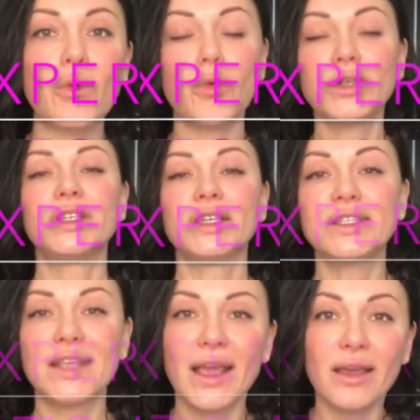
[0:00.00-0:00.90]
what they
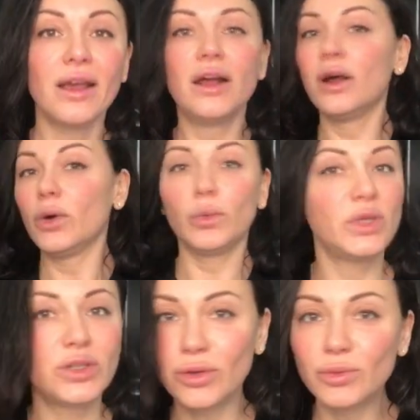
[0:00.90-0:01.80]
say, we
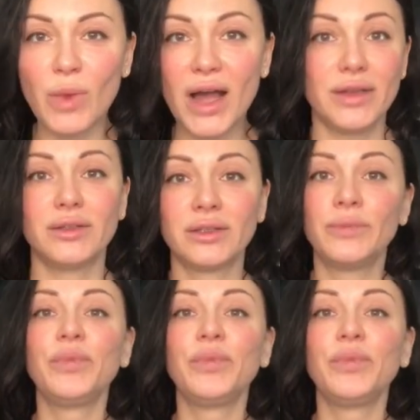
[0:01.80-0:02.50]
don't buy it.